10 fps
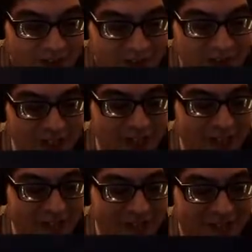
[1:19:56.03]

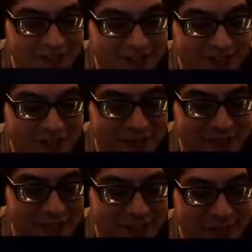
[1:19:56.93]
Now, this is where
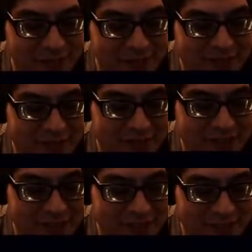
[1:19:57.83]
the game gets even
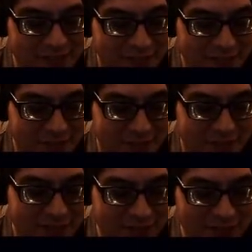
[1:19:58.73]
sillier.
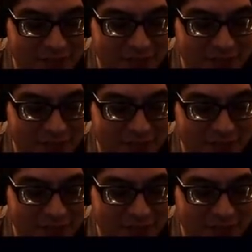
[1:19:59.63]
I'm gonna